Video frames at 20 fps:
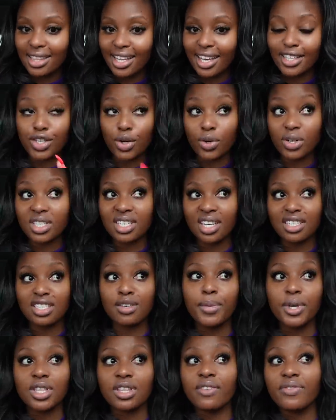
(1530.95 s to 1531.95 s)
they told us not
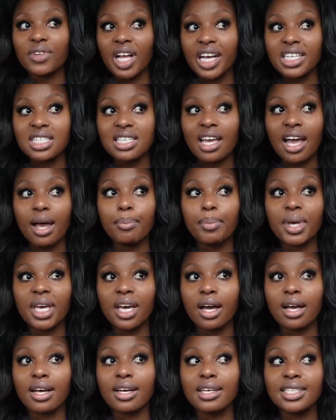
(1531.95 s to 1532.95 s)
to book the flights yet
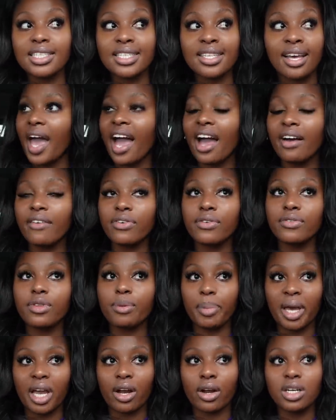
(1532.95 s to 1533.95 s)
because half of
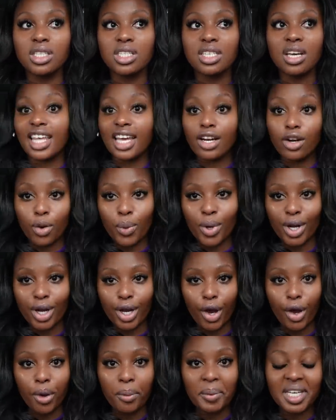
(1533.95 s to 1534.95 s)
the parents, they don't want to
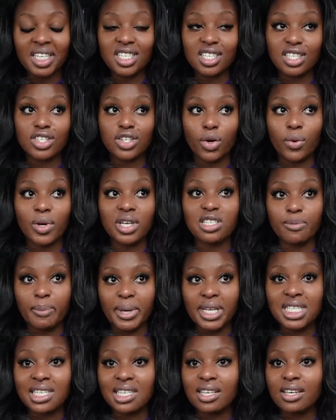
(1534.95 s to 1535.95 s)
go because it's so
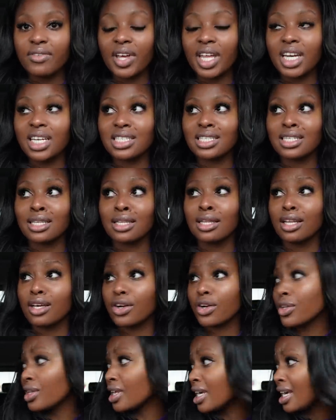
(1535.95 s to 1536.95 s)
expensive, and it's
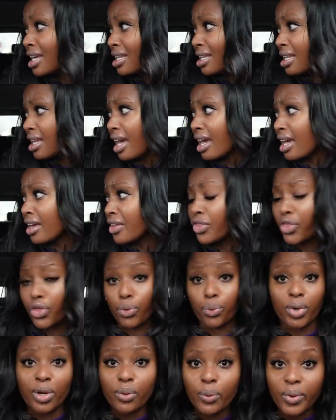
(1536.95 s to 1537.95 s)
literally in like
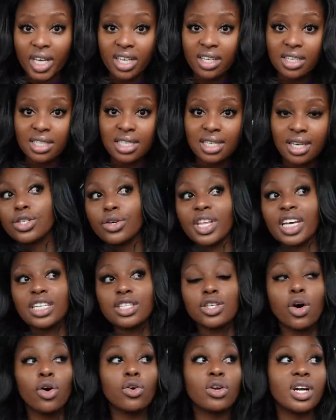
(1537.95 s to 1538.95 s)
3 weeks. So they
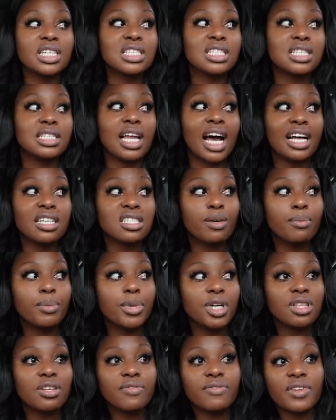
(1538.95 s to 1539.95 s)
told us not to
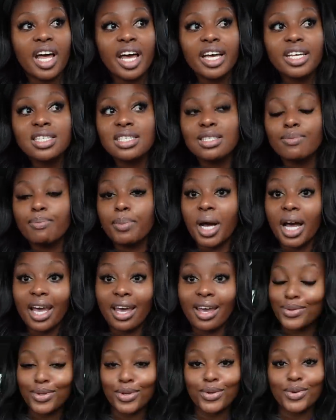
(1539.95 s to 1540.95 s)
book the flights,
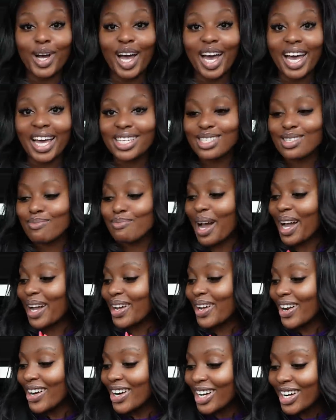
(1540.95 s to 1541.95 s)
but you guys, my
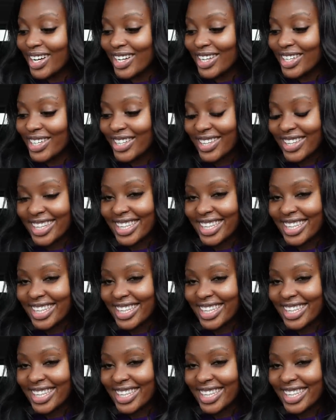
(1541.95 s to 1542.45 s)
girl